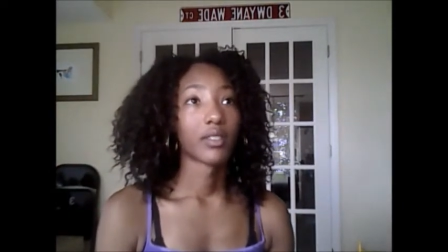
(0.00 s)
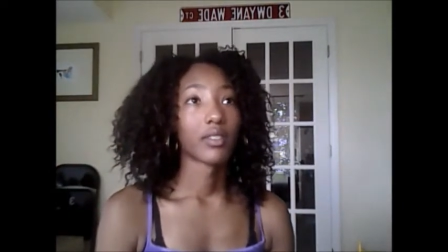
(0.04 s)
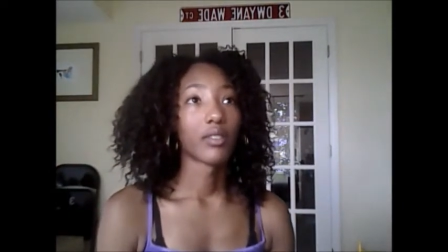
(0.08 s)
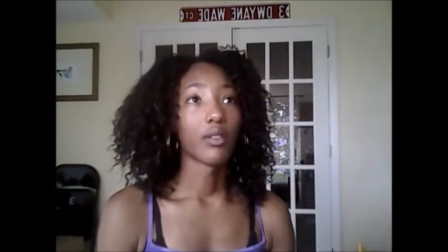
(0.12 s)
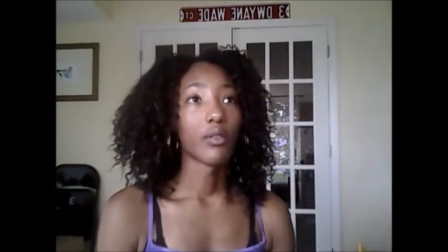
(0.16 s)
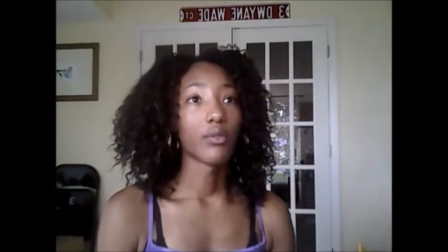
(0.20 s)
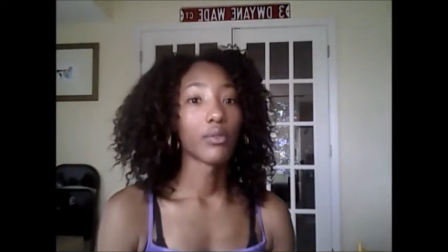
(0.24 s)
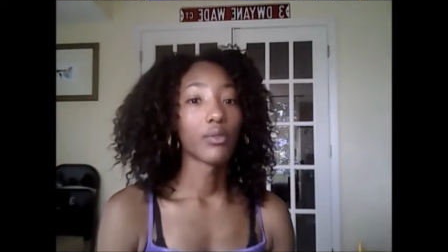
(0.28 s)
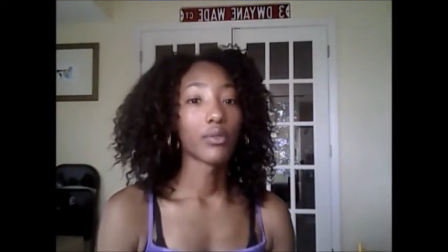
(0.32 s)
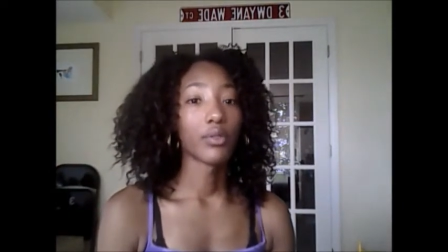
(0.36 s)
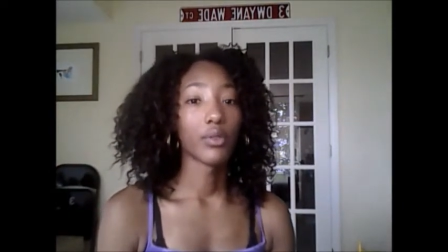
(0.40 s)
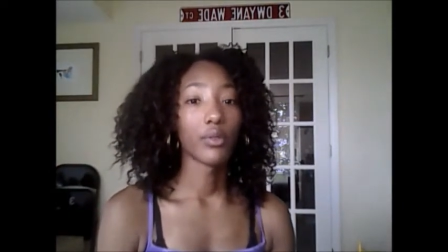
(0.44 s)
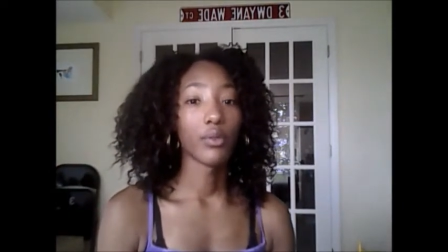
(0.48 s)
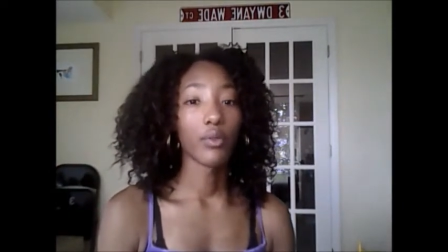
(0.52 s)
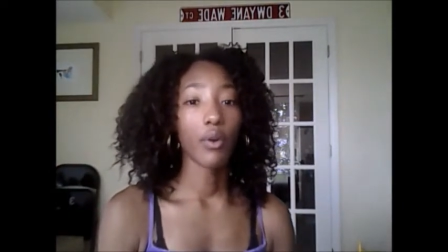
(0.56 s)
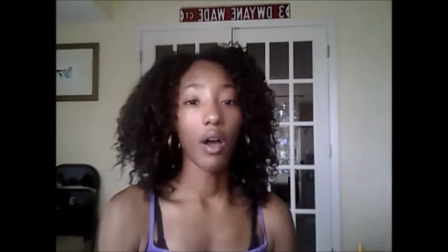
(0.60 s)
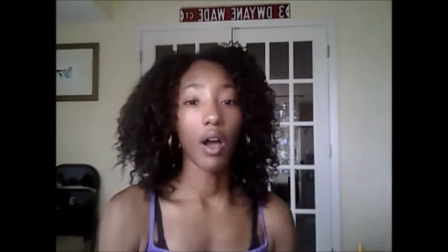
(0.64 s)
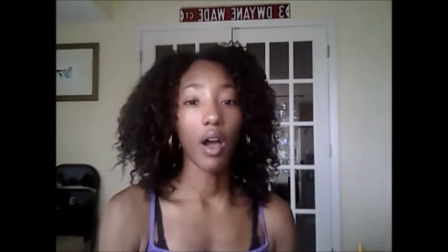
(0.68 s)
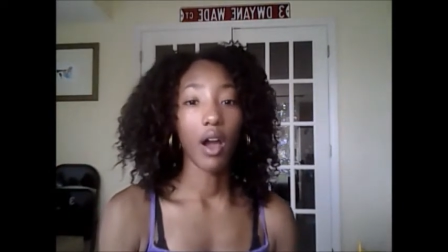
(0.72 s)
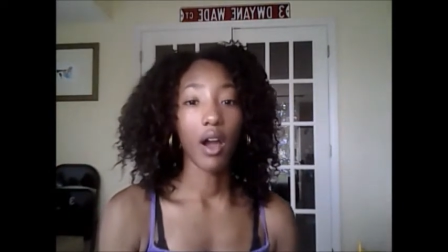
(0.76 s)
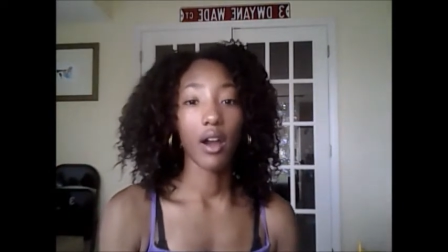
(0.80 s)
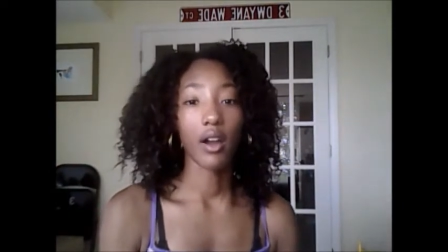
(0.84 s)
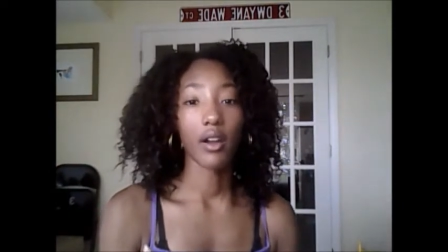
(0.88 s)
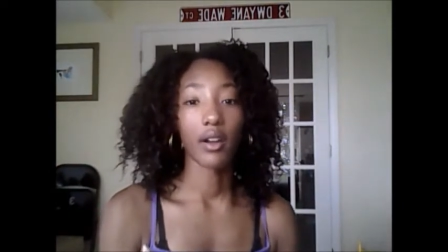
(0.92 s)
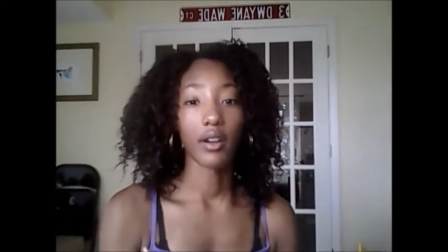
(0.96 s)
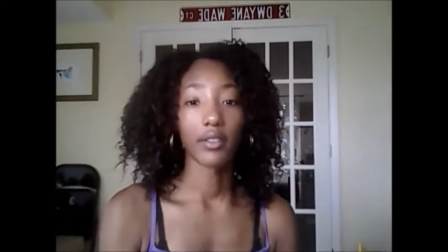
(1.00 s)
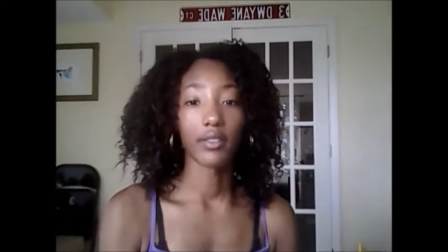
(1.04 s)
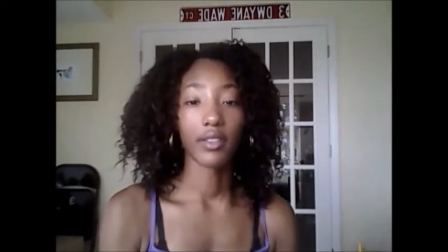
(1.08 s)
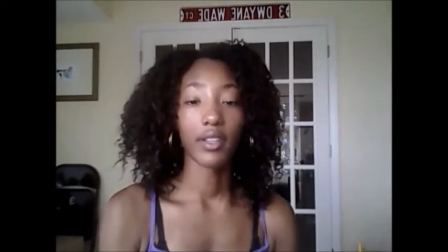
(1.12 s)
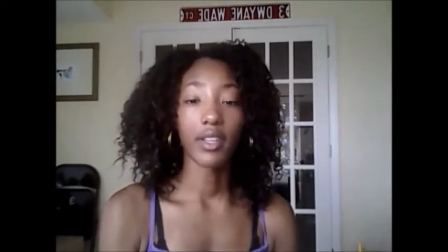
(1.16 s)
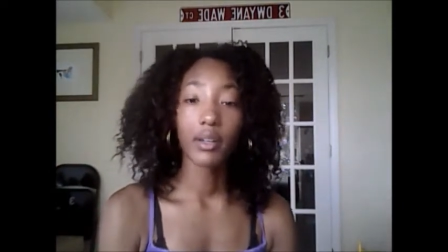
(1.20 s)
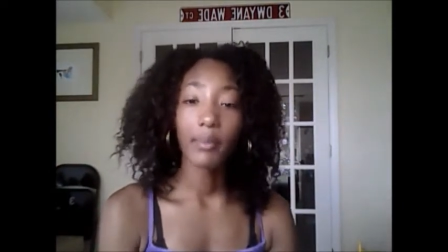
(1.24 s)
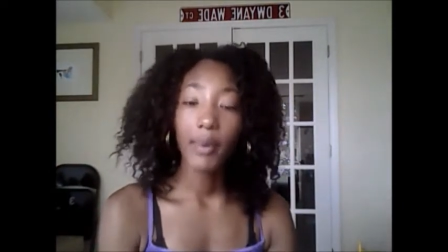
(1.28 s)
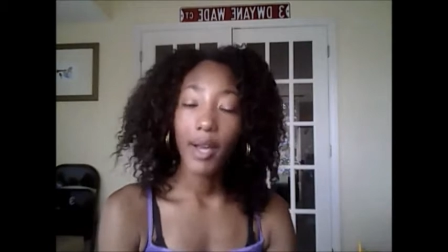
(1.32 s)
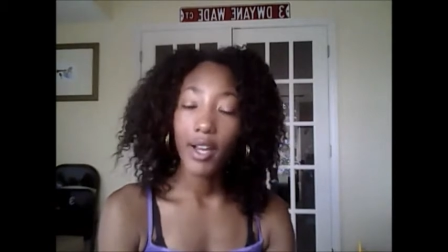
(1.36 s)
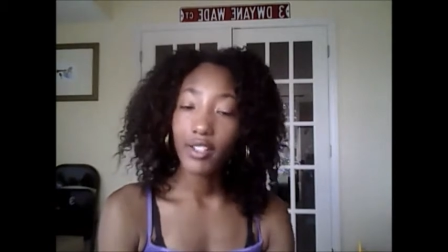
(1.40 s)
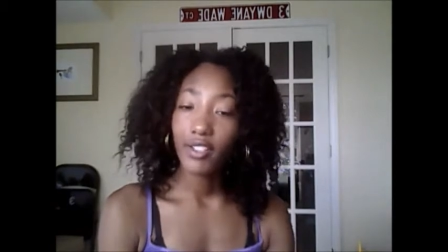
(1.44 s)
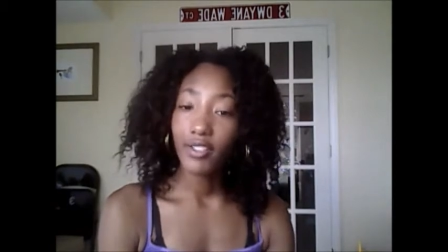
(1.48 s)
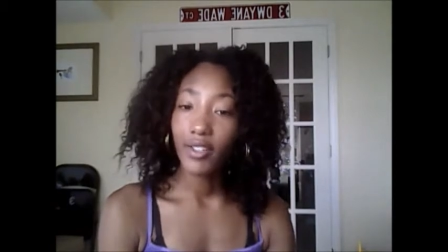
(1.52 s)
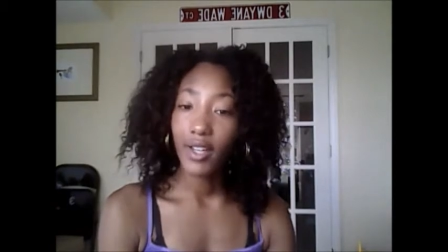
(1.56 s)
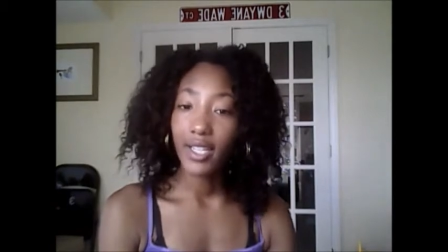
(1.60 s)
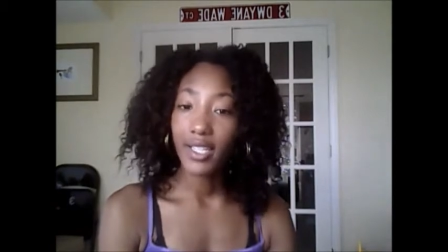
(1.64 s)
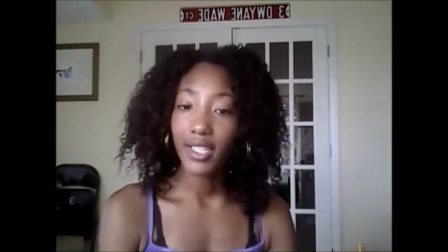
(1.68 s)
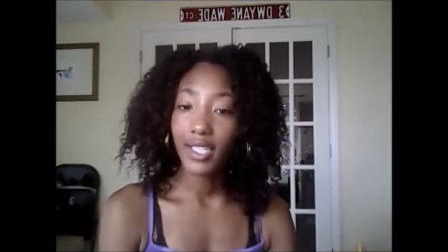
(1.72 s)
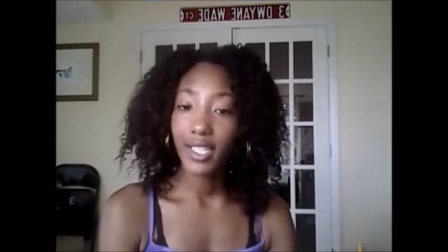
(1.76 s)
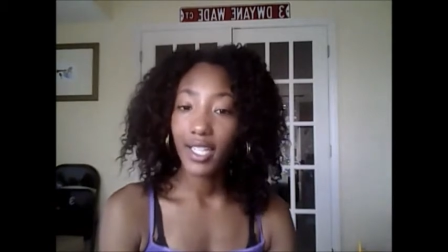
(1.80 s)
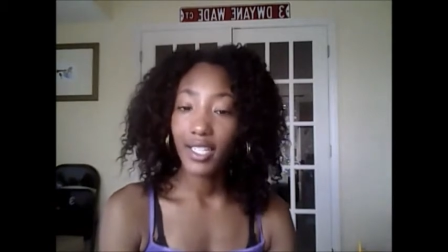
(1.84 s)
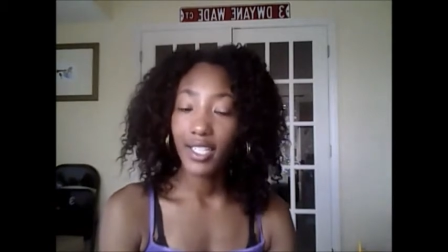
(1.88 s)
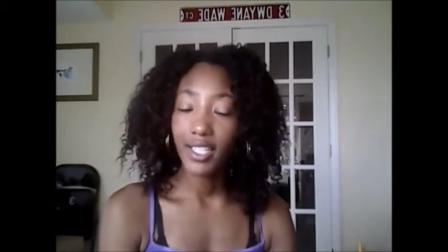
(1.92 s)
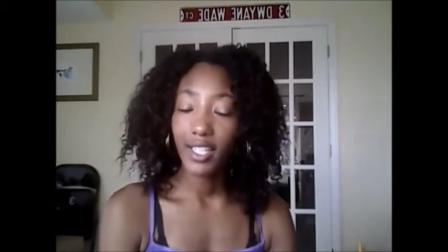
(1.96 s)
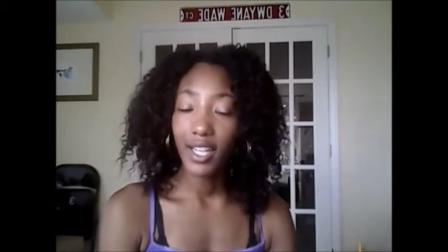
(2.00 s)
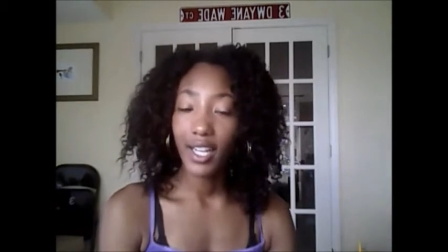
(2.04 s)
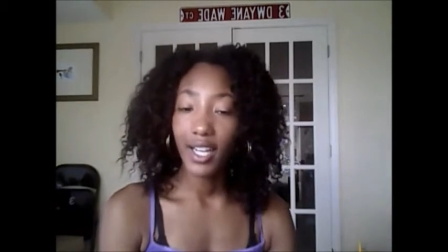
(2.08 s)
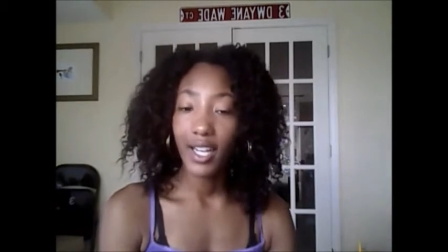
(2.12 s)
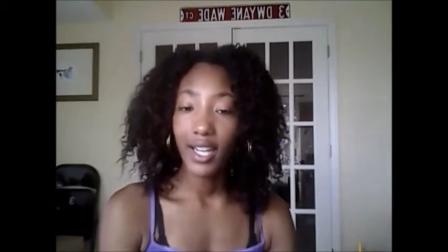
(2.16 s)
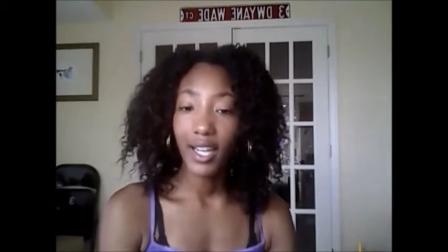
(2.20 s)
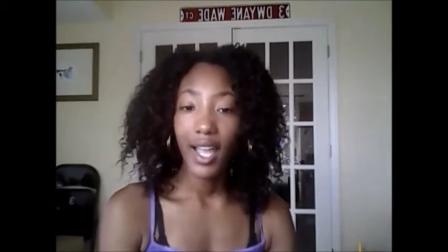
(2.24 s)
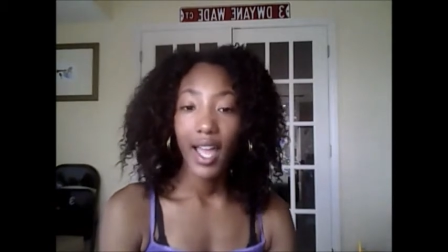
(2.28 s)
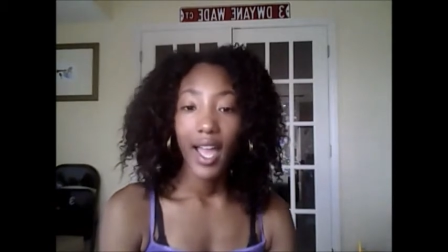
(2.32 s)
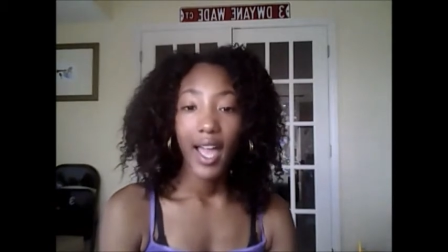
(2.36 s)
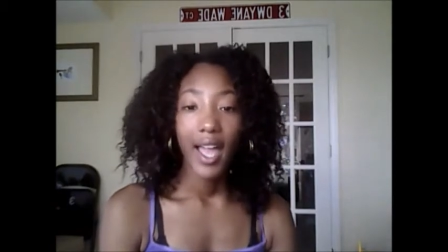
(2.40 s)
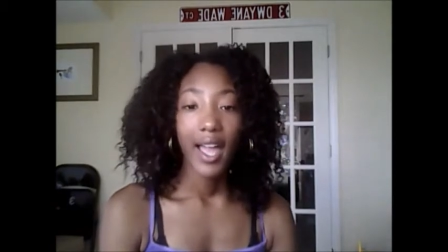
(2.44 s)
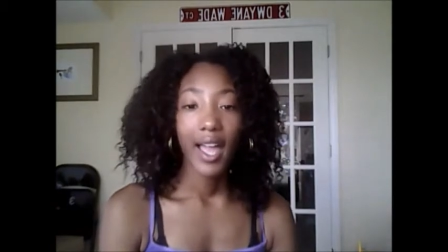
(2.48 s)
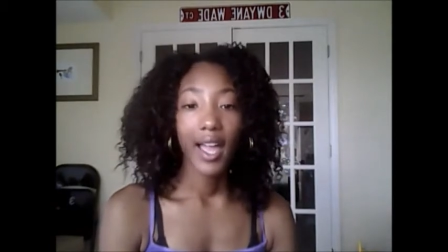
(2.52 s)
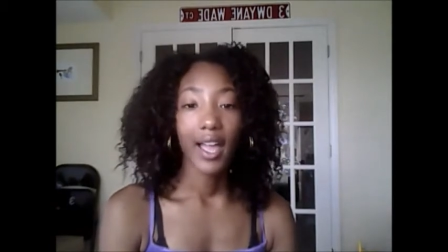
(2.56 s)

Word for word: those who are thinking about transitioning